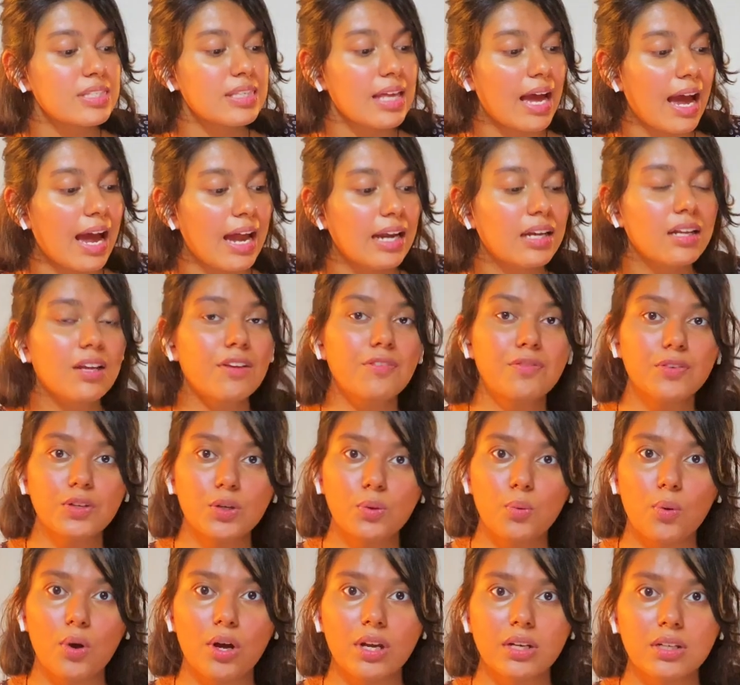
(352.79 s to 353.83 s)
that if you
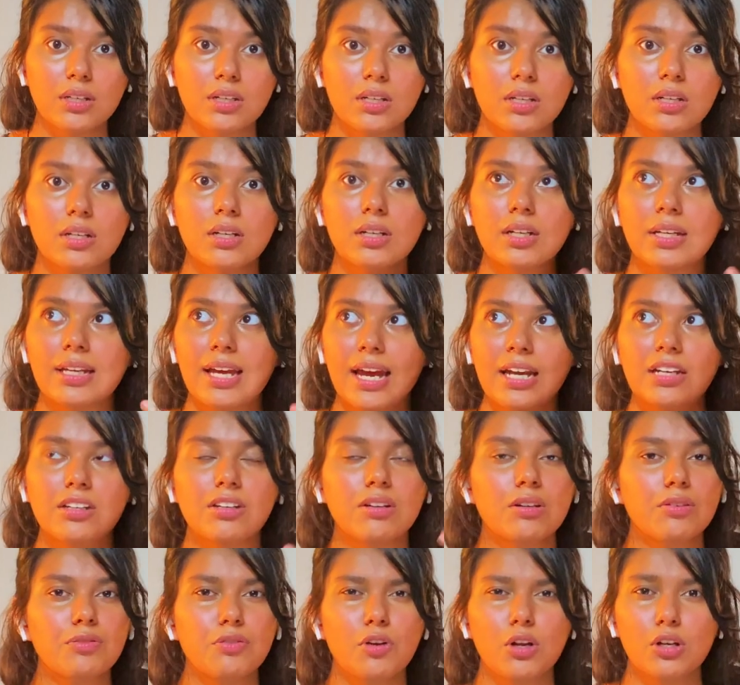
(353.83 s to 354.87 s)
wanna get
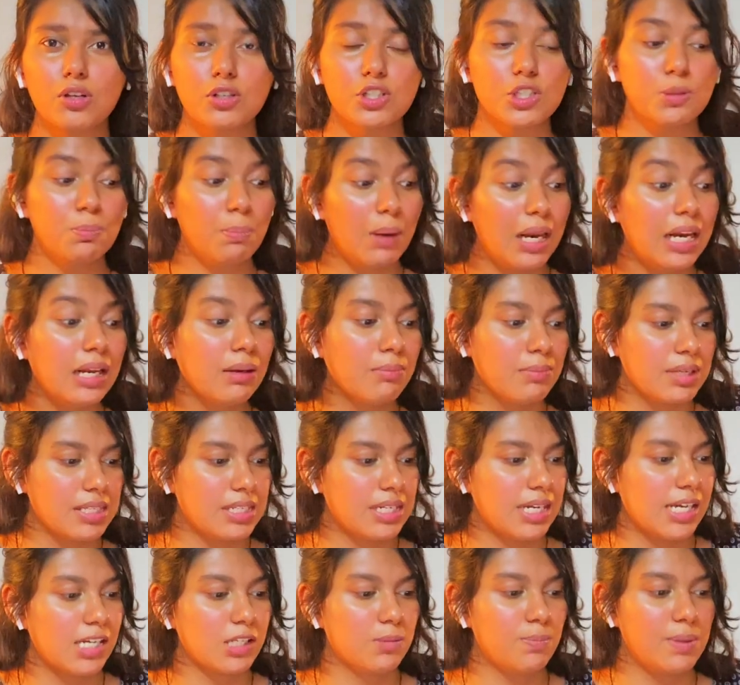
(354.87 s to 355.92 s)
rid of all your spelling
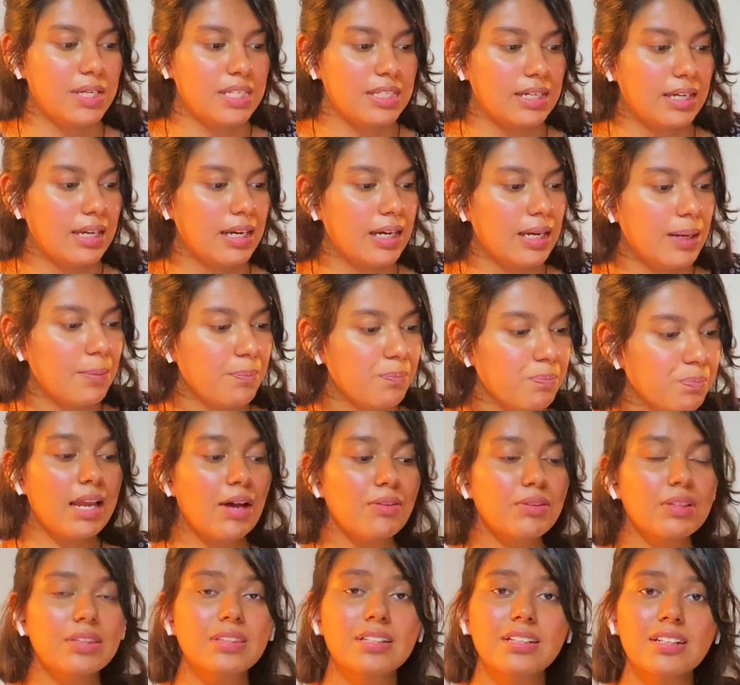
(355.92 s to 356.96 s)
mistakes, basically. Now
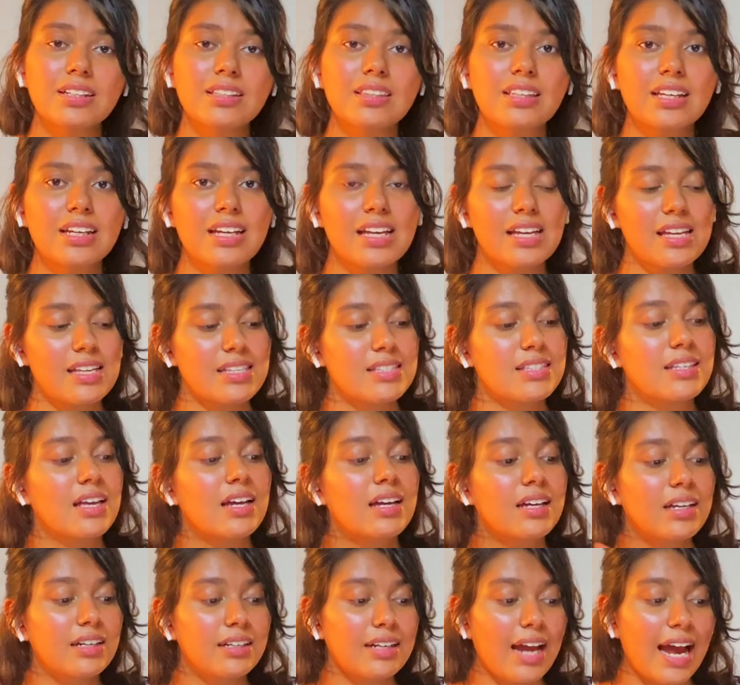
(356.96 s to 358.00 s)
the third thing is
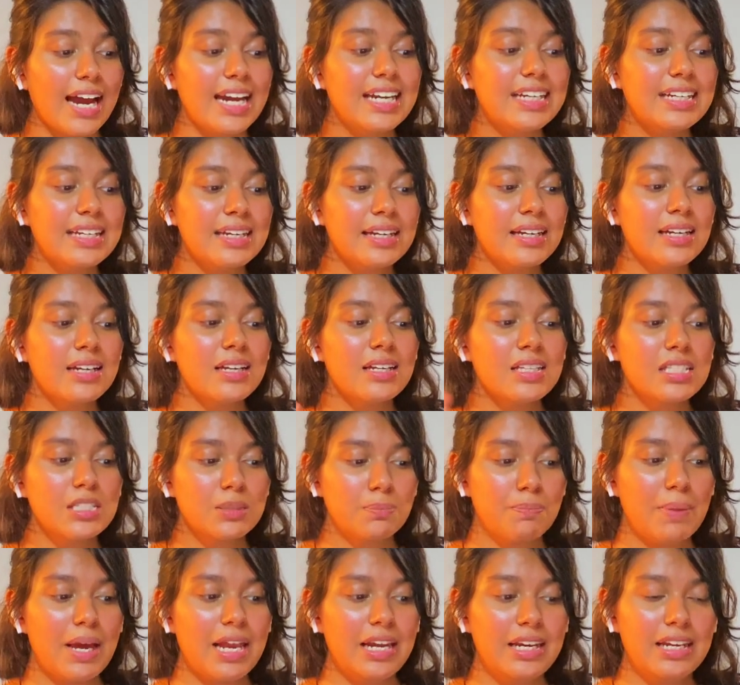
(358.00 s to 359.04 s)
writing,
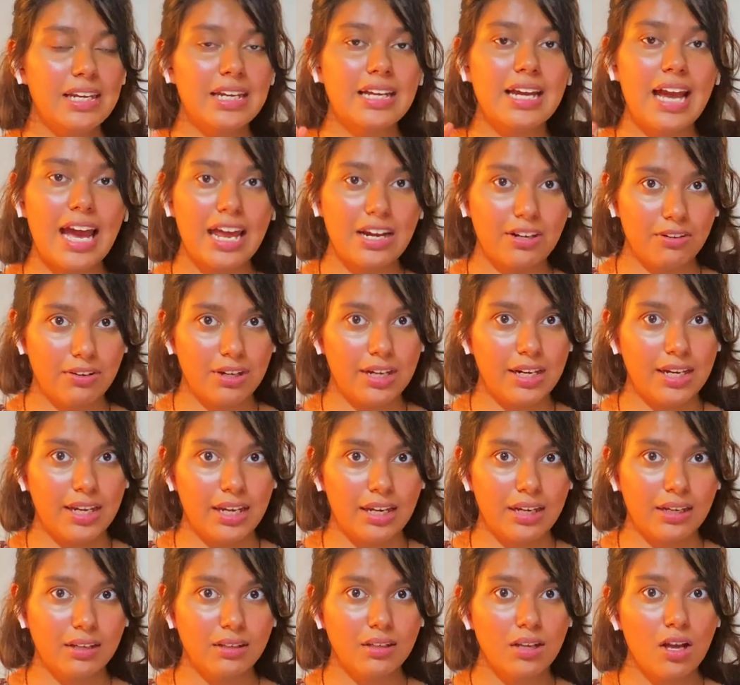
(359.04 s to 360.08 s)
spelling and
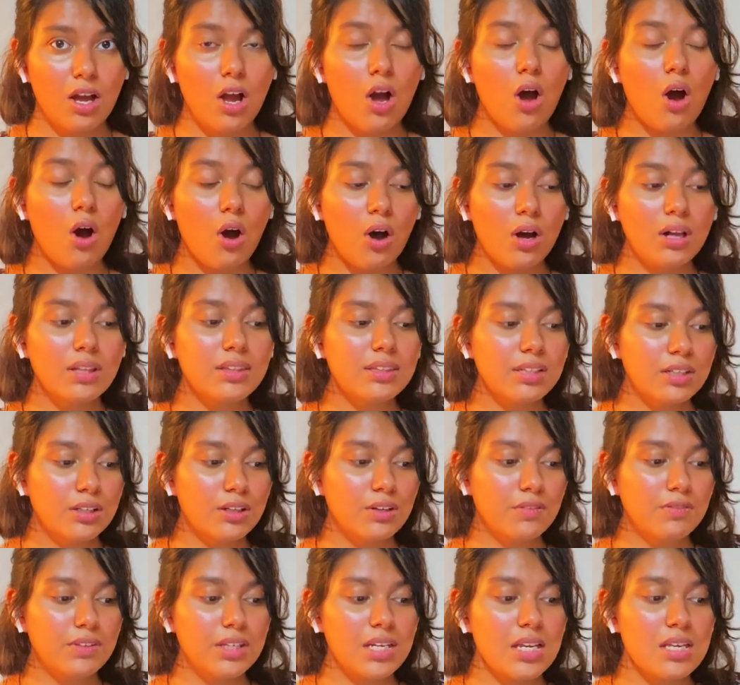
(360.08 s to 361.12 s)
reading. All three
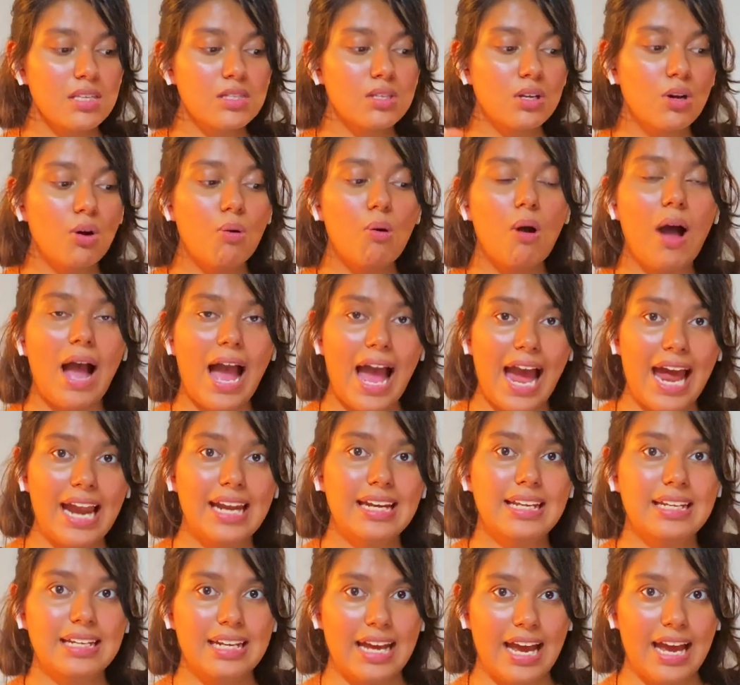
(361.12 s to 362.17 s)
of these go hand
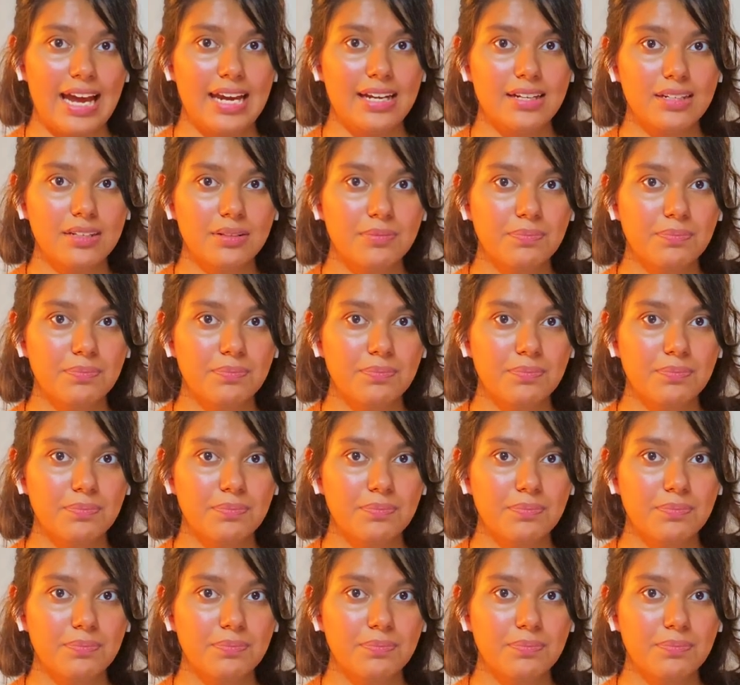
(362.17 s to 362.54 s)
in hand.